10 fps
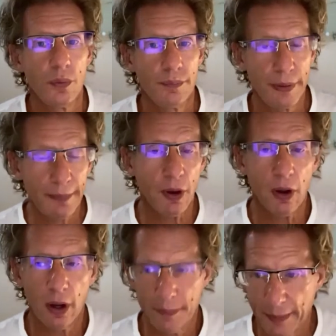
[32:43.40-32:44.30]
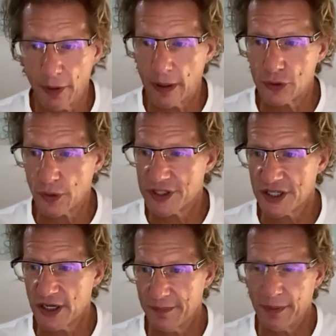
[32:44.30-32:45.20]
People come to a
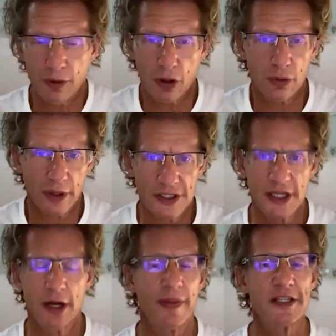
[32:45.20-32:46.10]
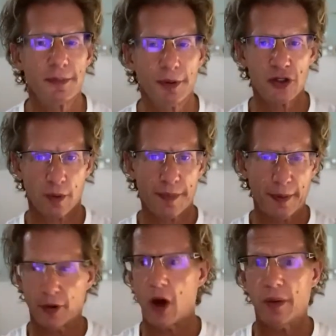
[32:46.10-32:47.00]
casino, people go to a casino. That's a place where
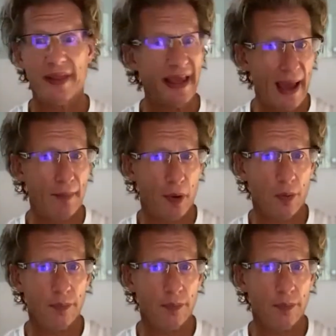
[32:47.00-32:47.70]
people go and they gamble.